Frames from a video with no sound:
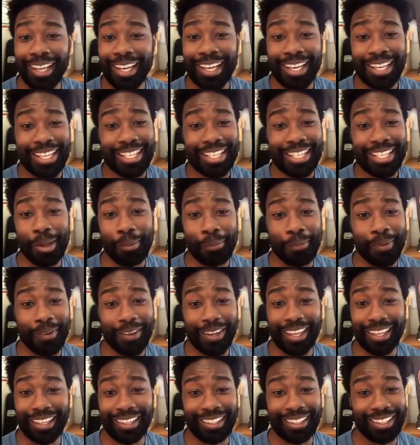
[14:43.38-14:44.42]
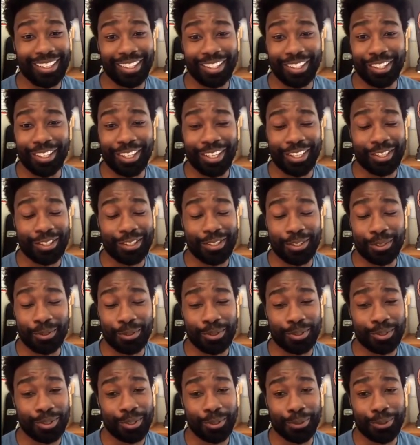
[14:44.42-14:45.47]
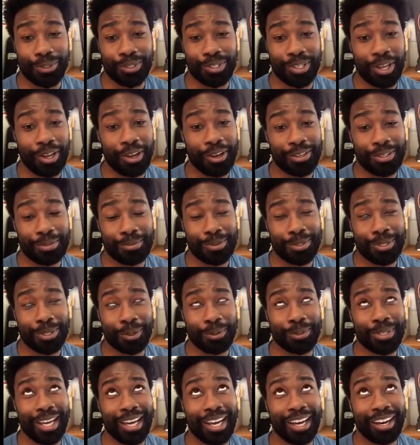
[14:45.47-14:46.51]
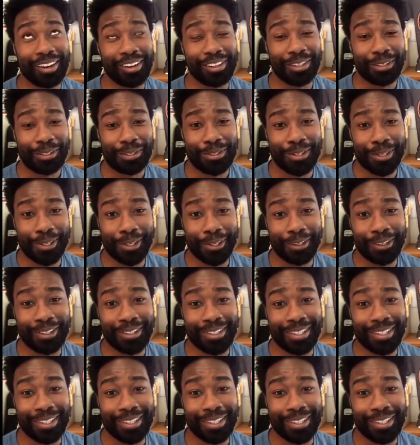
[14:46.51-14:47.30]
stop making like those, those songs i'm so tired of those songs